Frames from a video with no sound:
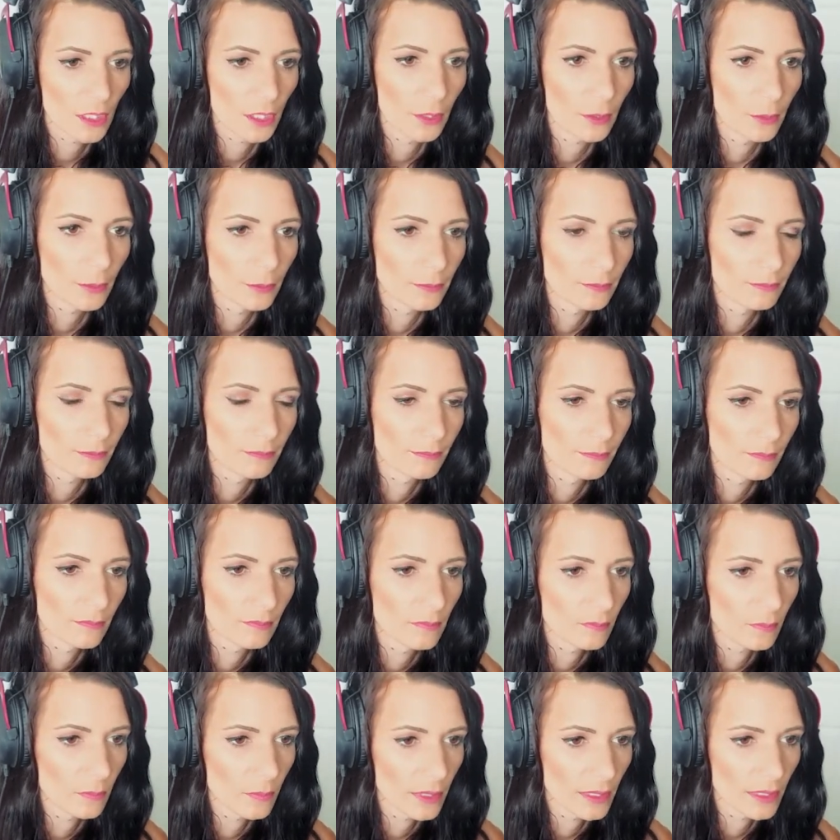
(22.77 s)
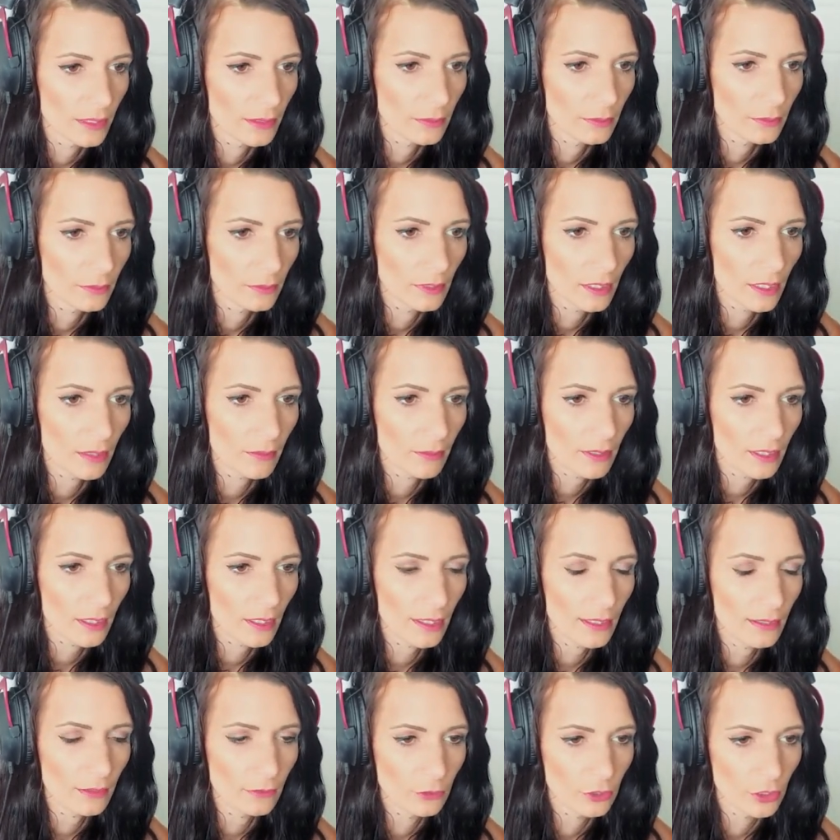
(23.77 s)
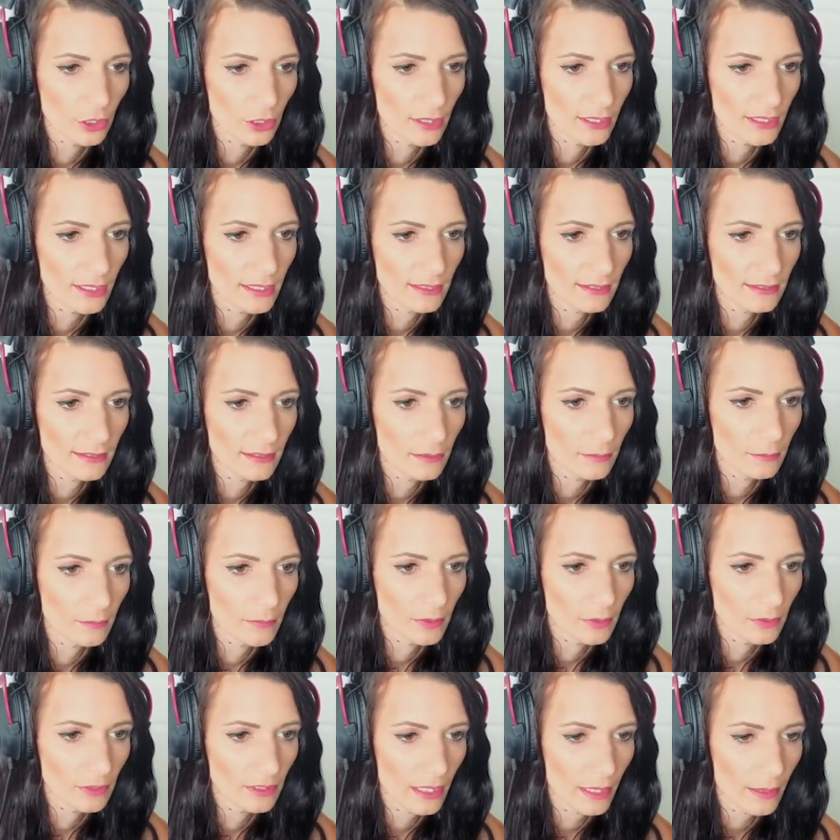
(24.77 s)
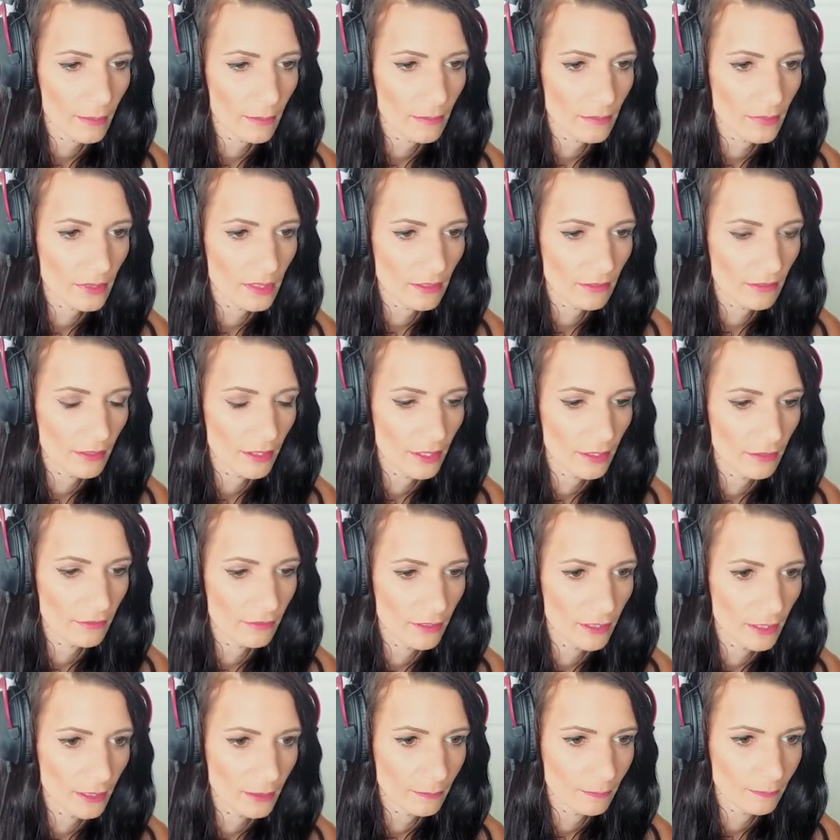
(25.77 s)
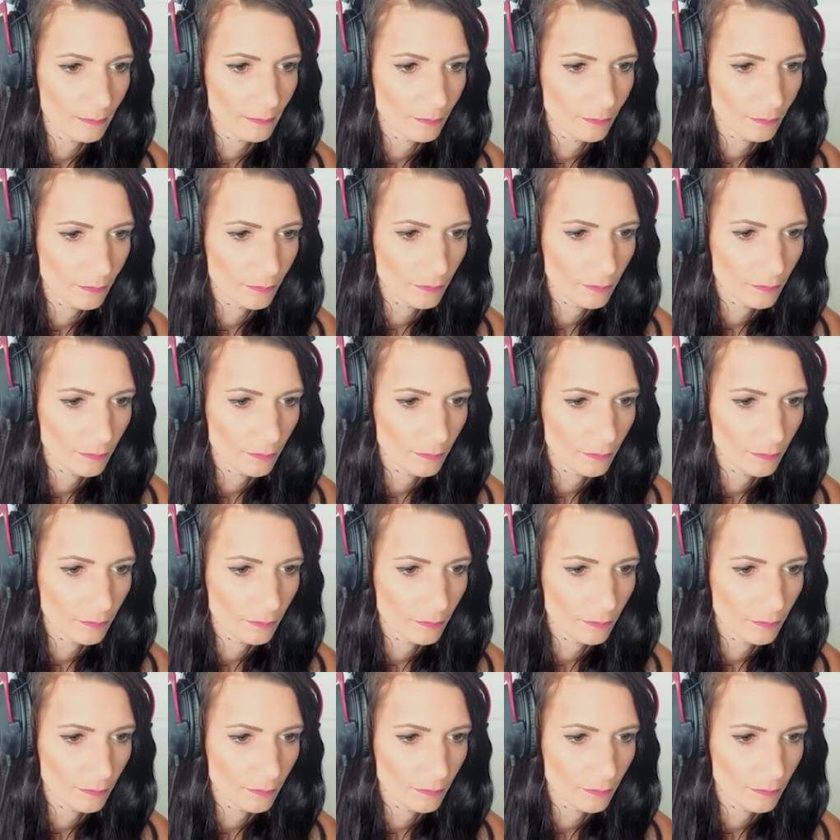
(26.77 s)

Cool. We'll go on our little jollies and we'll tempt her over.